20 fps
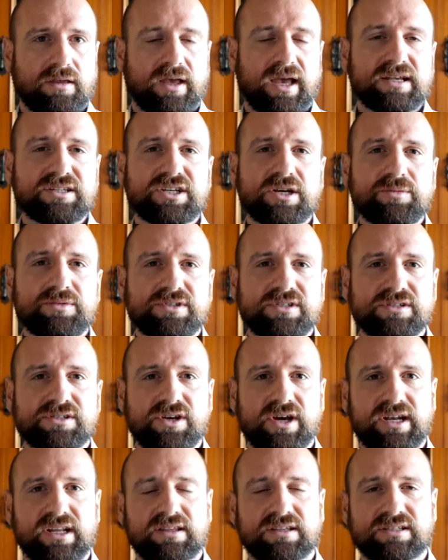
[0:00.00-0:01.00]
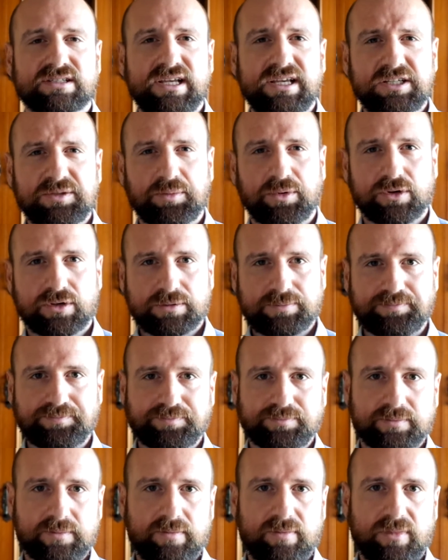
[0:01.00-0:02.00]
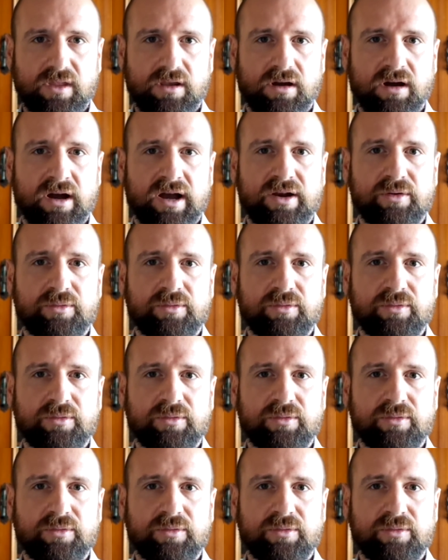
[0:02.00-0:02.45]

As I was designing this textbook, I